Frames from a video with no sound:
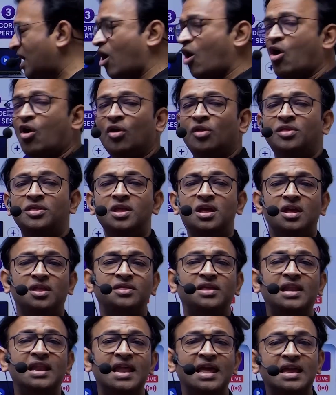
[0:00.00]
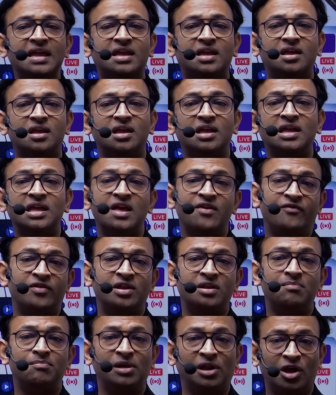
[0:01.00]
on the link
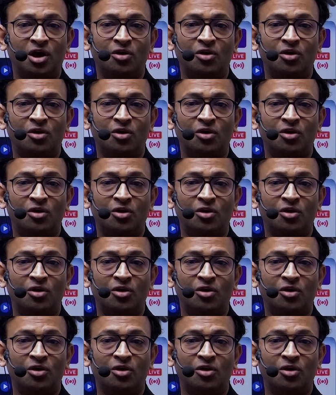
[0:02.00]
given below.